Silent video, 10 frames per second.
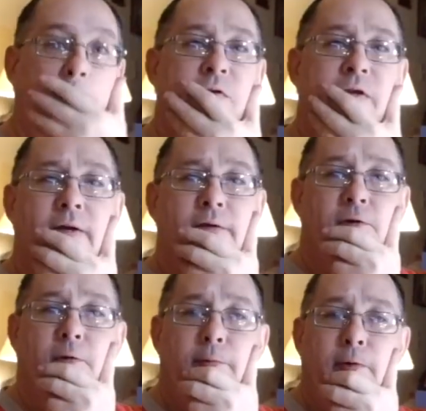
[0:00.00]
what was I
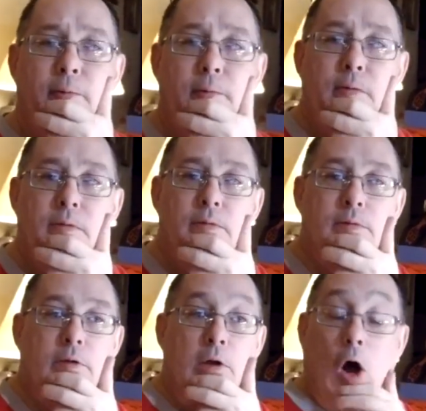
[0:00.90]
asking him to
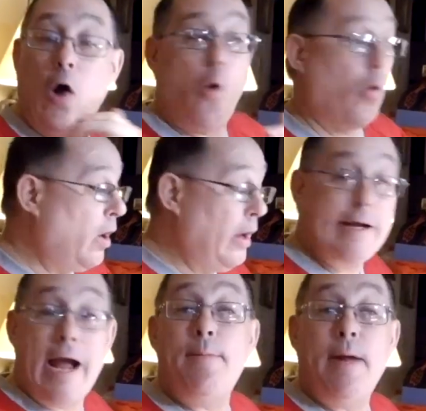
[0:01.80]
do? Oh,
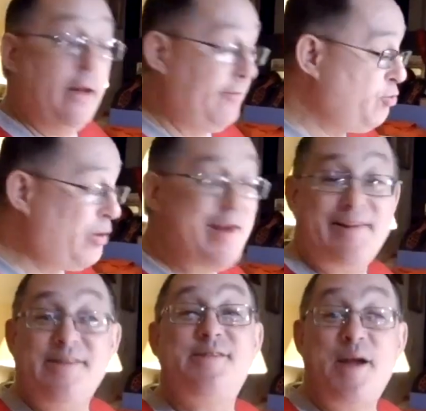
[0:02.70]
comment if you
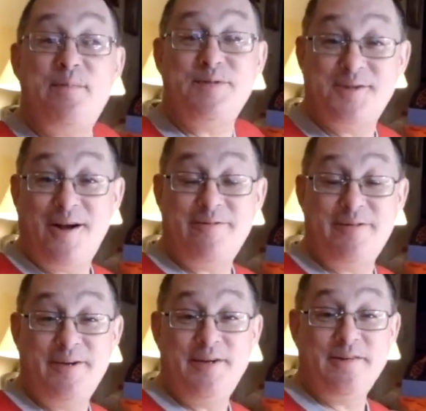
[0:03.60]
like this type of
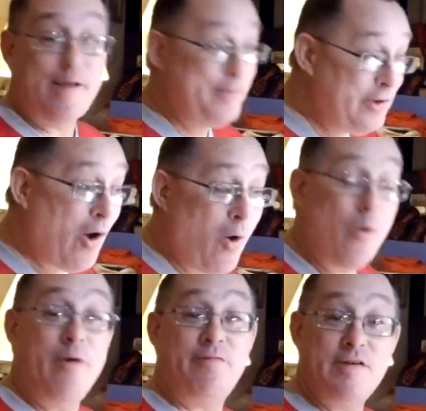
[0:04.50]
stuff. Let me know if